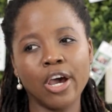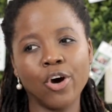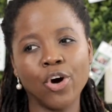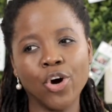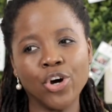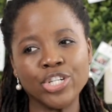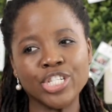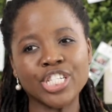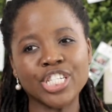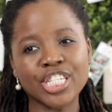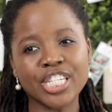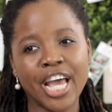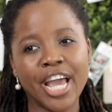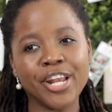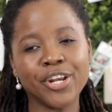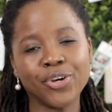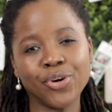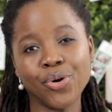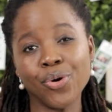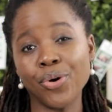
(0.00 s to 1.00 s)

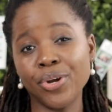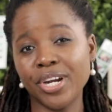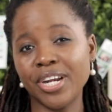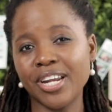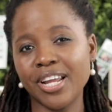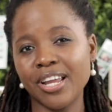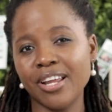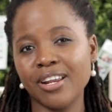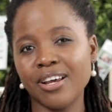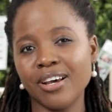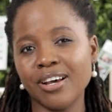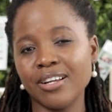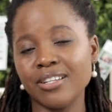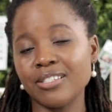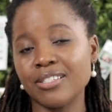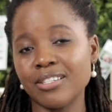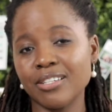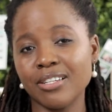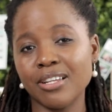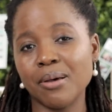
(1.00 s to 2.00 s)
on-site coordinator
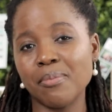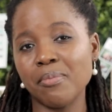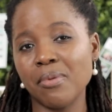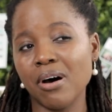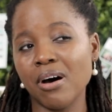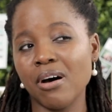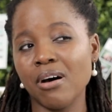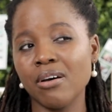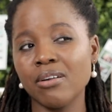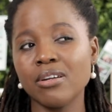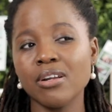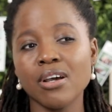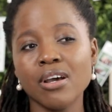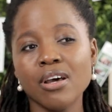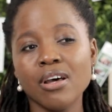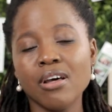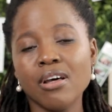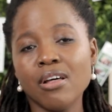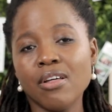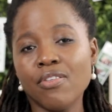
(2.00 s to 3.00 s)
until about
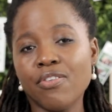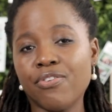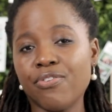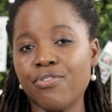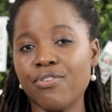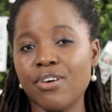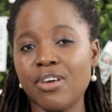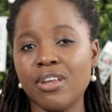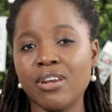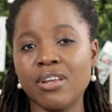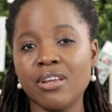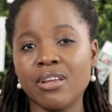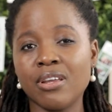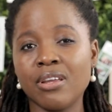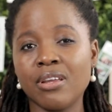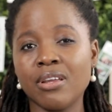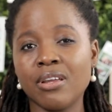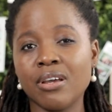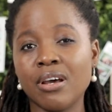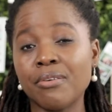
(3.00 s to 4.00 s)

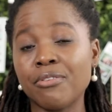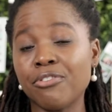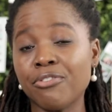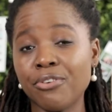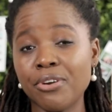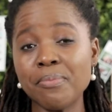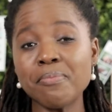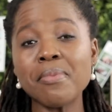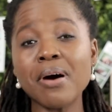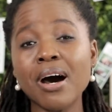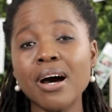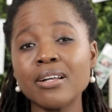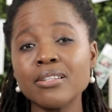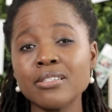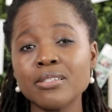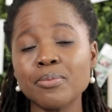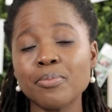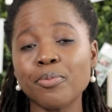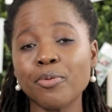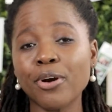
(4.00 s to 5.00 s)
3
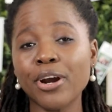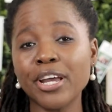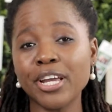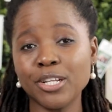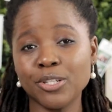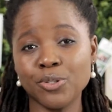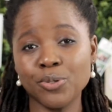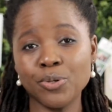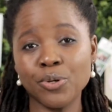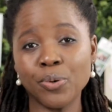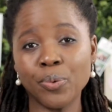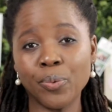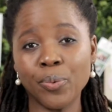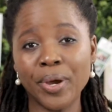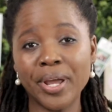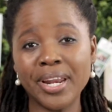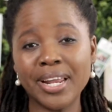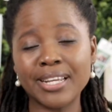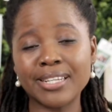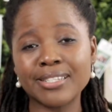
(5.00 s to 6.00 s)
months prior to your
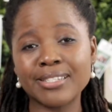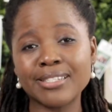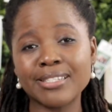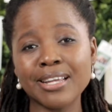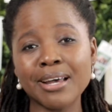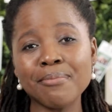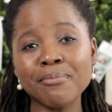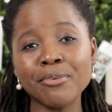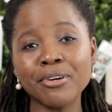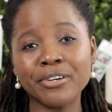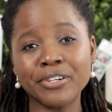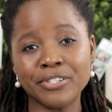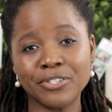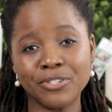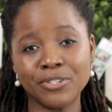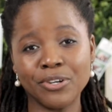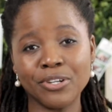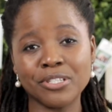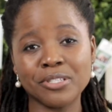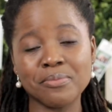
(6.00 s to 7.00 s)
wedding. Some
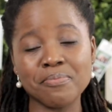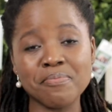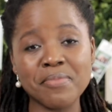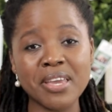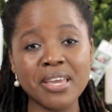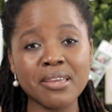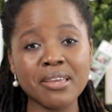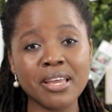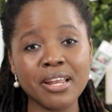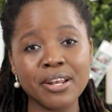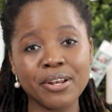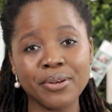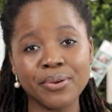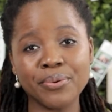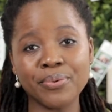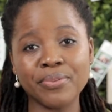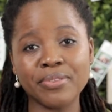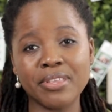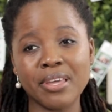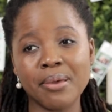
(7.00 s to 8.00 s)
resorts may
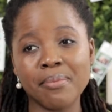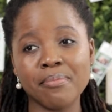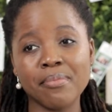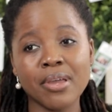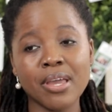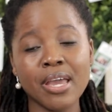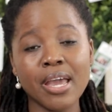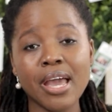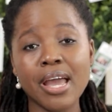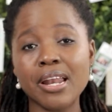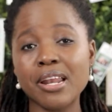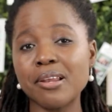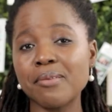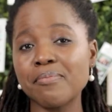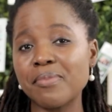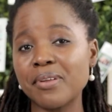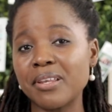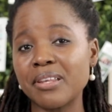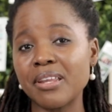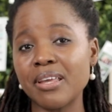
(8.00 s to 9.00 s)
include them a
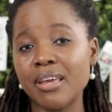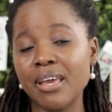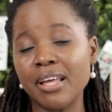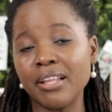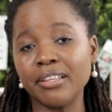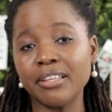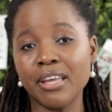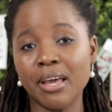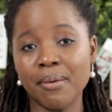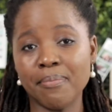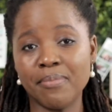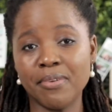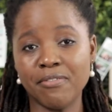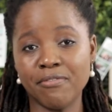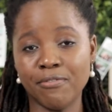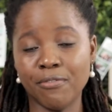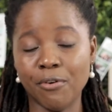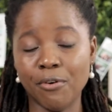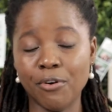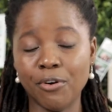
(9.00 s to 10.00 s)
little bit earlier
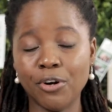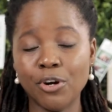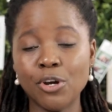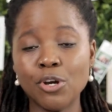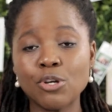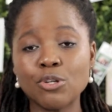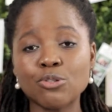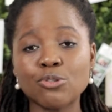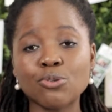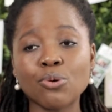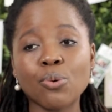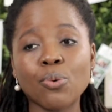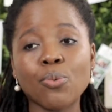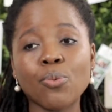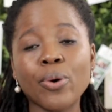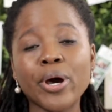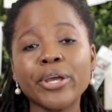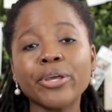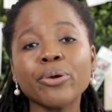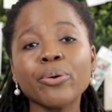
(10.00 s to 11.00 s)
before. So
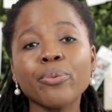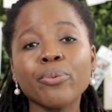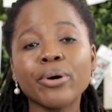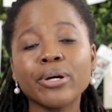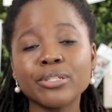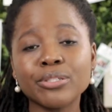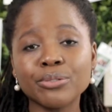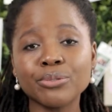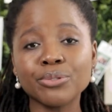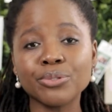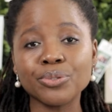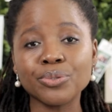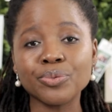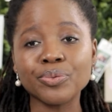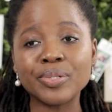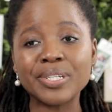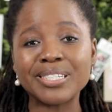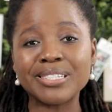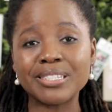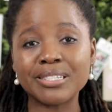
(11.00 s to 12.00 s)
what you want to
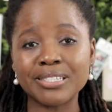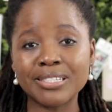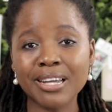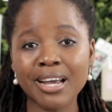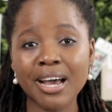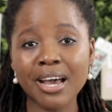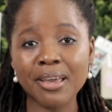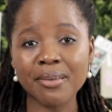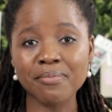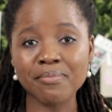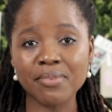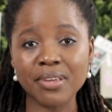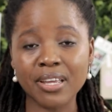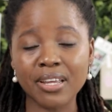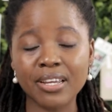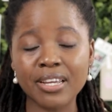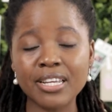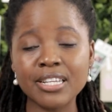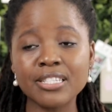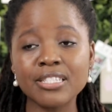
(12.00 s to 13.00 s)
do in the time
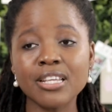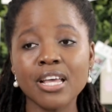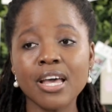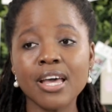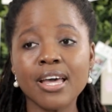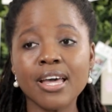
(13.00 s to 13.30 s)
being is,